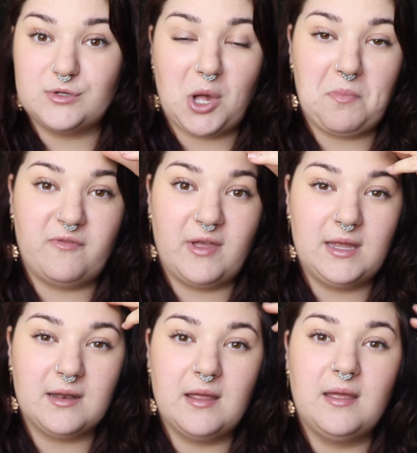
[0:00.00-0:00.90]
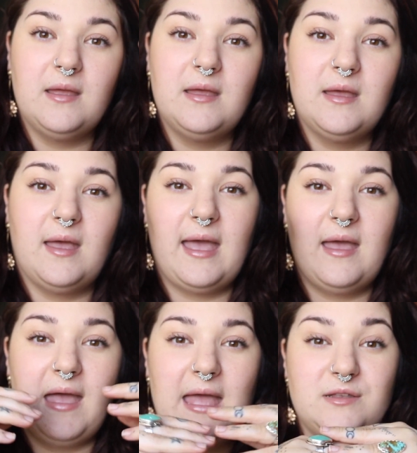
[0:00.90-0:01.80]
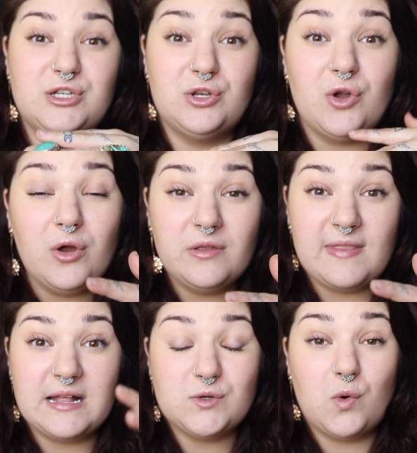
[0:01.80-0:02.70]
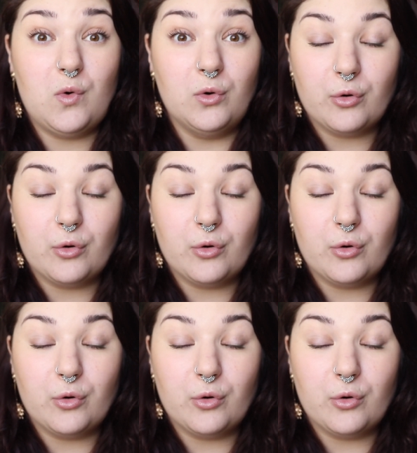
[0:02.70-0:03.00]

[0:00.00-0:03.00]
on top of it. And to know that that's all